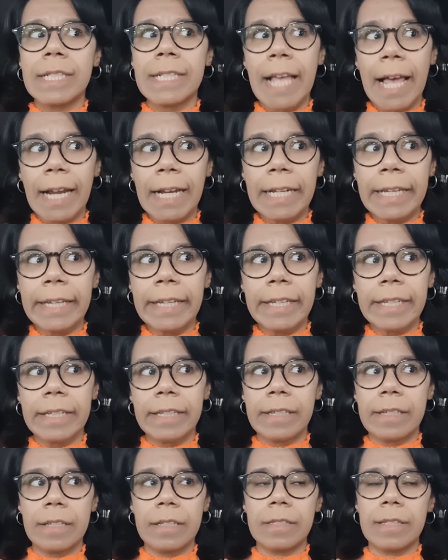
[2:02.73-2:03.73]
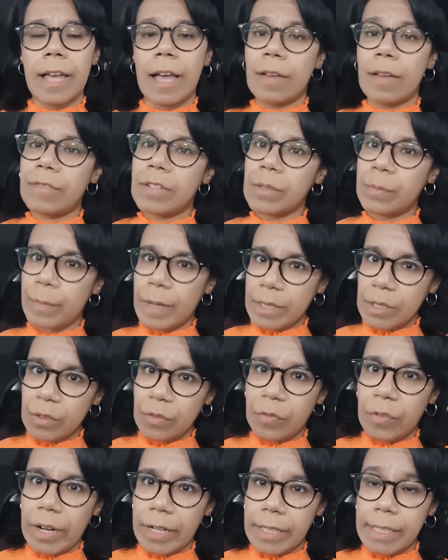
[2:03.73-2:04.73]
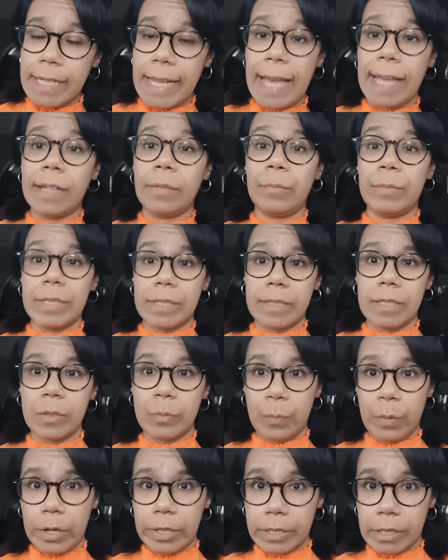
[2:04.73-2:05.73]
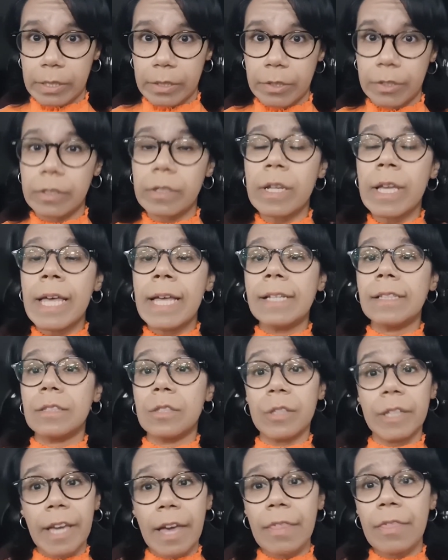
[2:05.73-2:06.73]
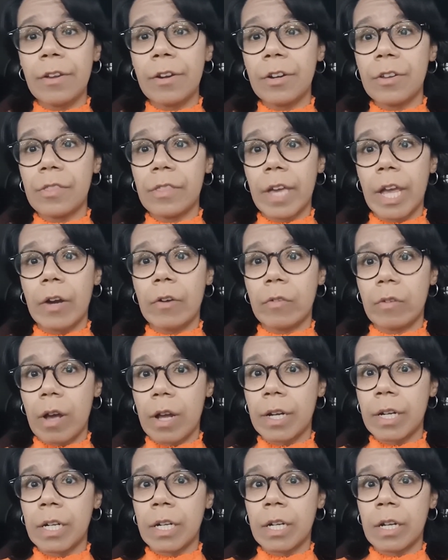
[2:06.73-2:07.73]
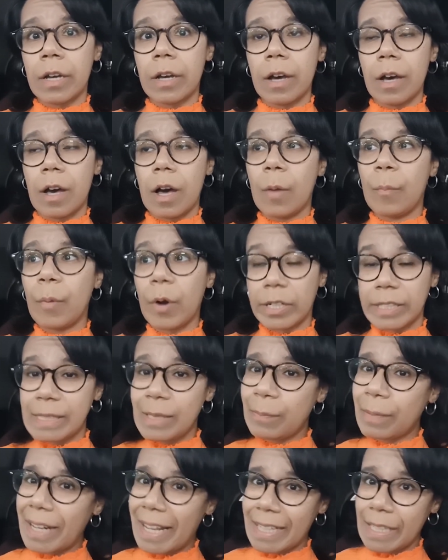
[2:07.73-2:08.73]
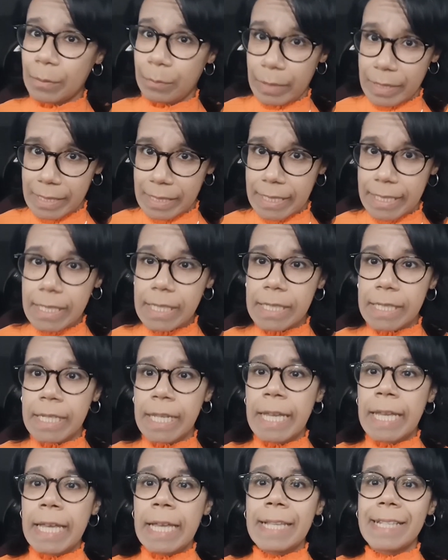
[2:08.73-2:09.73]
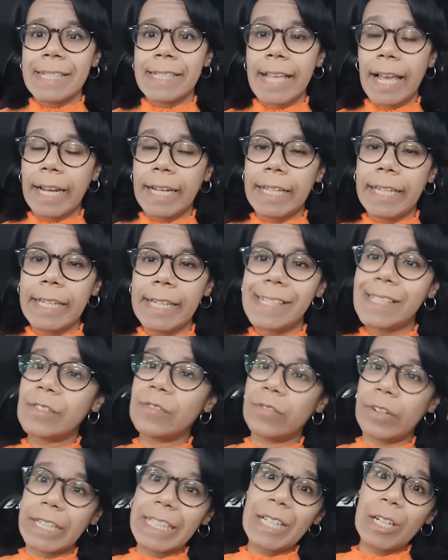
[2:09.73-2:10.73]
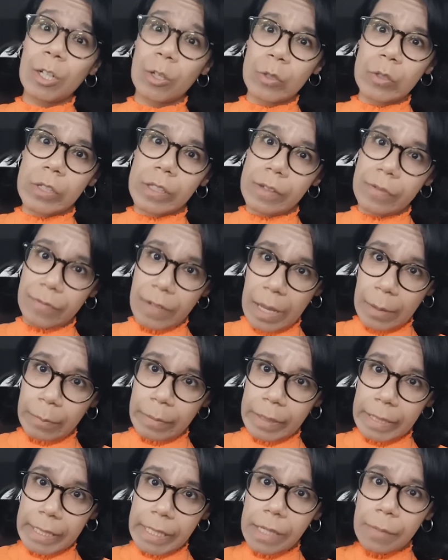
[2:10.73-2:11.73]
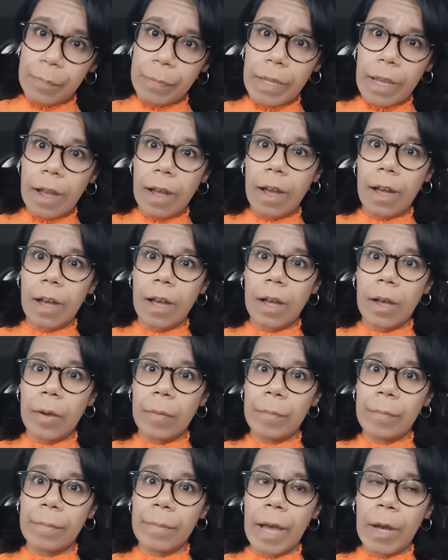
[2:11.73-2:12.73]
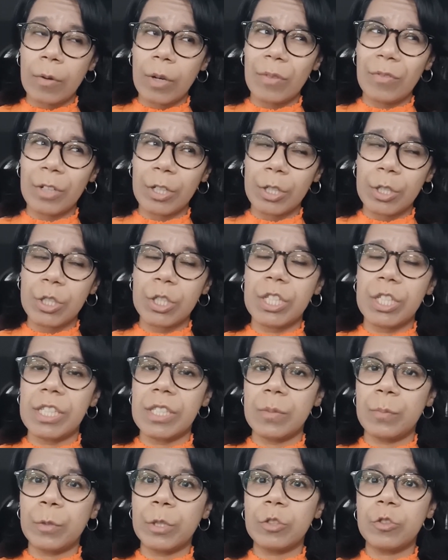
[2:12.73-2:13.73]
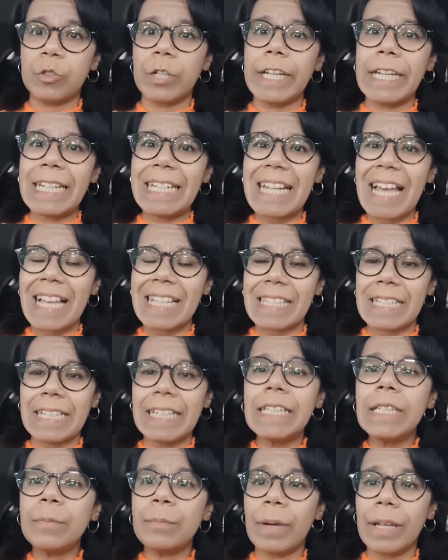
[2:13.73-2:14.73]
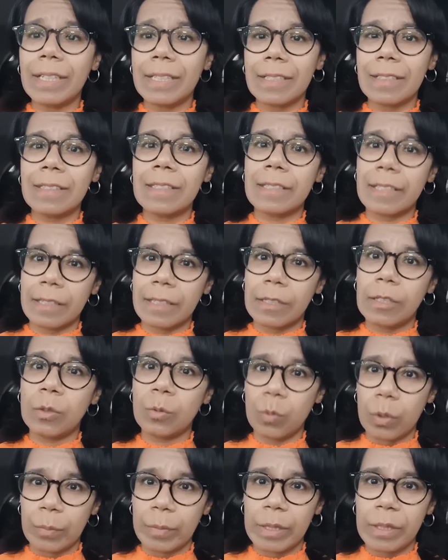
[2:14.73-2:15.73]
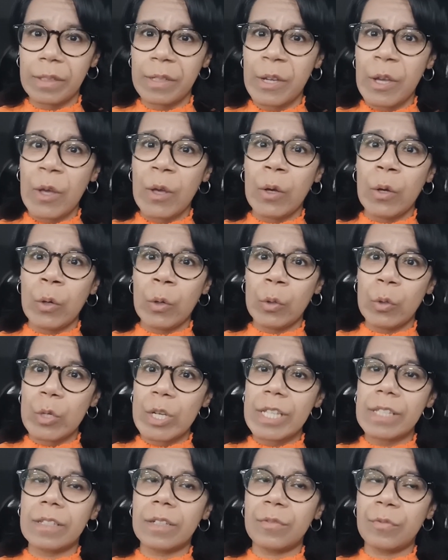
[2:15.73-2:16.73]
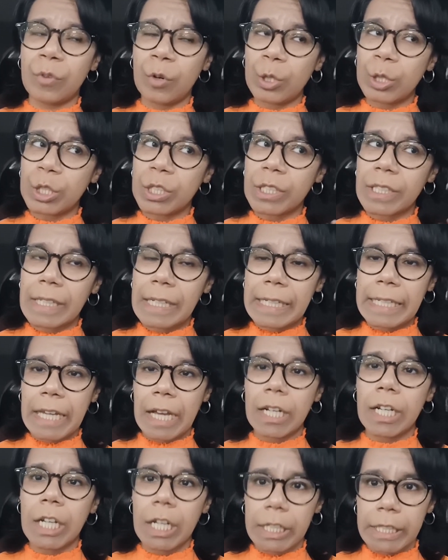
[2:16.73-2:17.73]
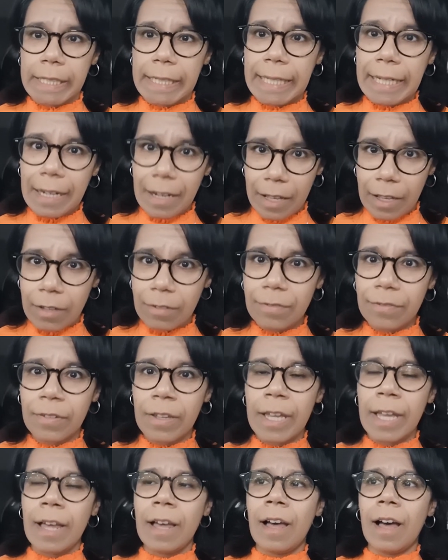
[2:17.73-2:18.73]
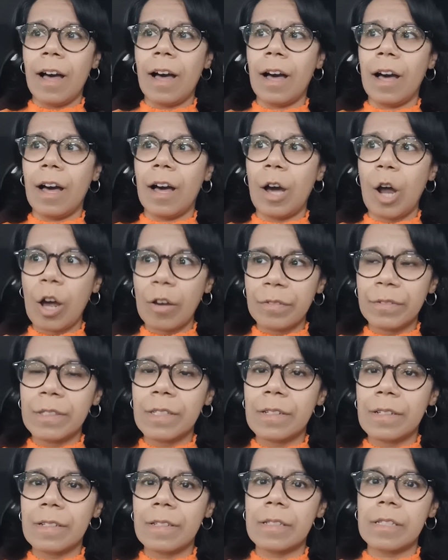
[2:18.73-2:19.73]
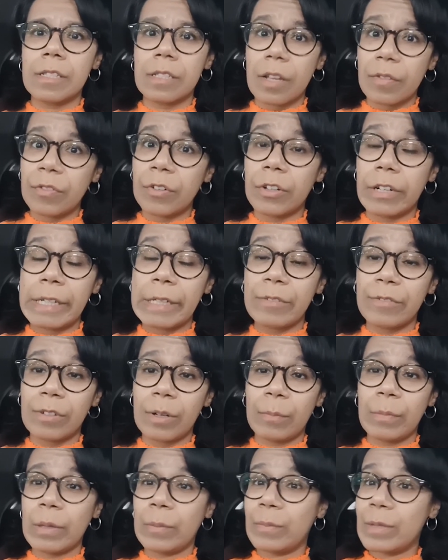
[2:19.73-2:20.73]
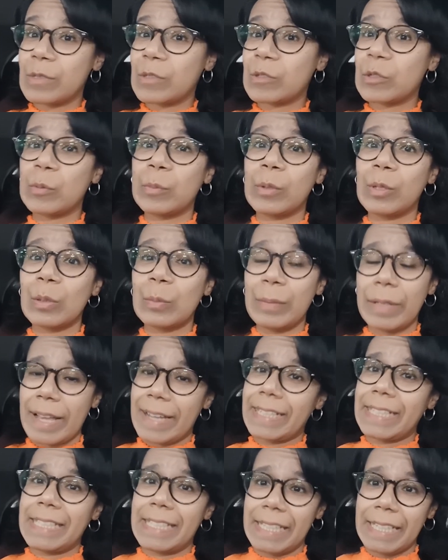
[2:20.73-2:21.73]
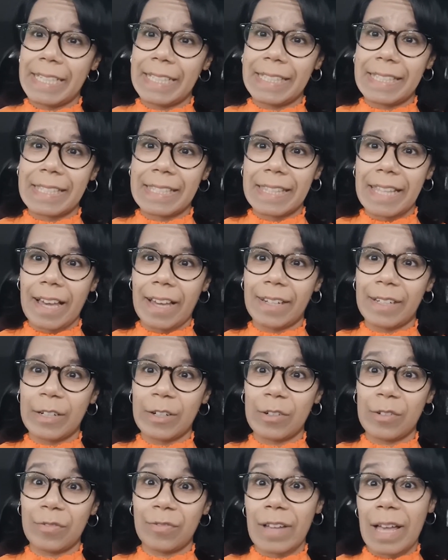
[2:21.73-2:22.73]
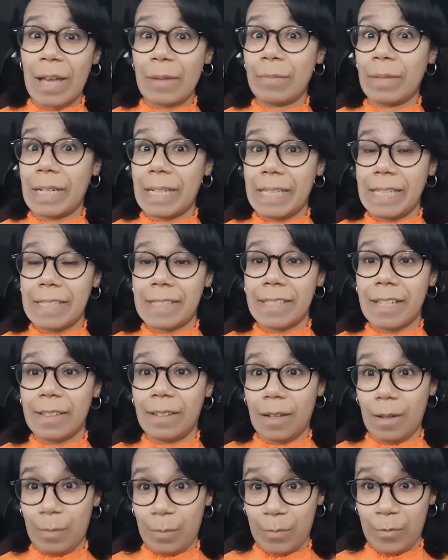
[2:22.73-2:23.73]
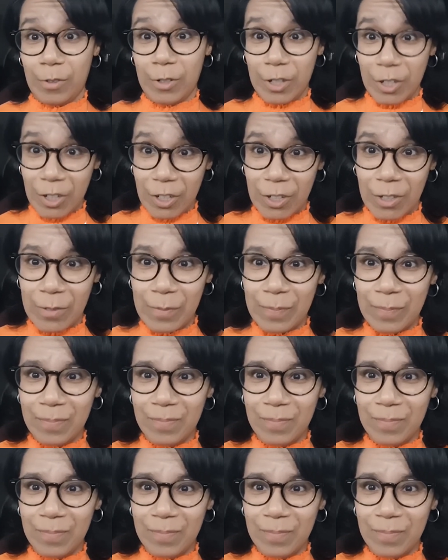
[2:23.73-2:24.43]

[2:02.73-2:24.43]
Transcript: Sally is Ava's best friend and business partner. Together, they run a party planning business. Sally is very close to the family. However, she's portrayed as an independent single woman who is unfortunately unlucky in love, often suffering from the miserable blind dates that her family set up for her.